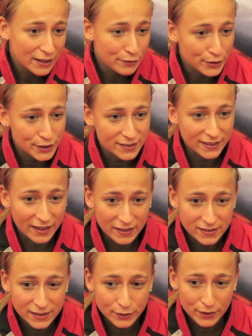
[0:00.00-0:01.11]
First, uh,
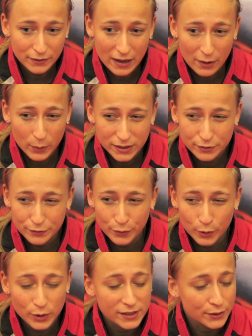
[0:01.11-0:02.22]
till I was
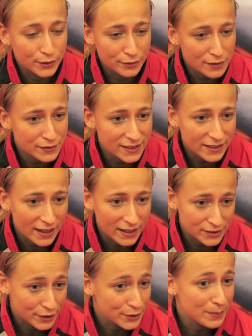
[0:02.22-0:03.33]
14 or 15, I
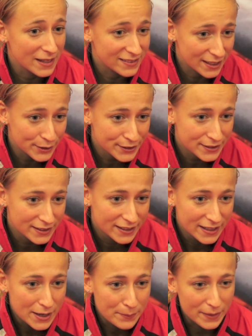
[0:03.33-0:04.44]
started to play singles.
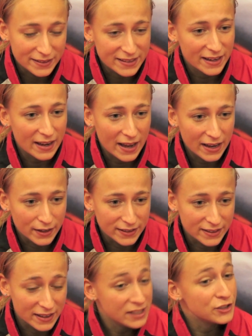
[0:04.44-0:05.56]
But then I got
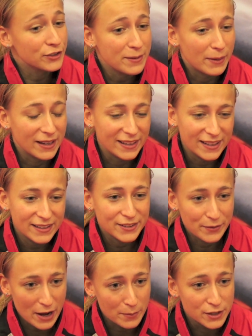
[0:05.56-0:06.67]
an injury in my knee, so
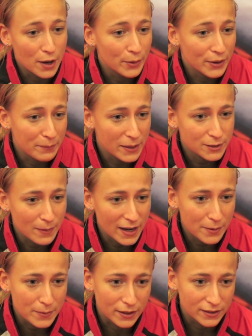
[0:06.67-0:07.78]
now I'm double and mixed
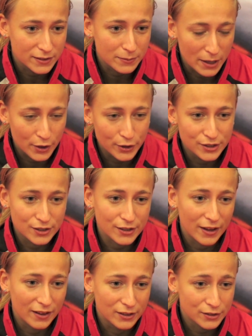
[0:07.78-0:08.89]
player because my coaches
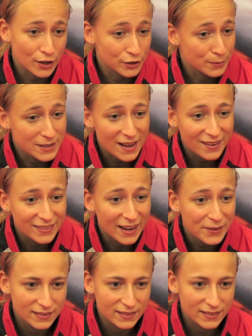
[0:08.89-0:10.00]
uh, saw some talent there.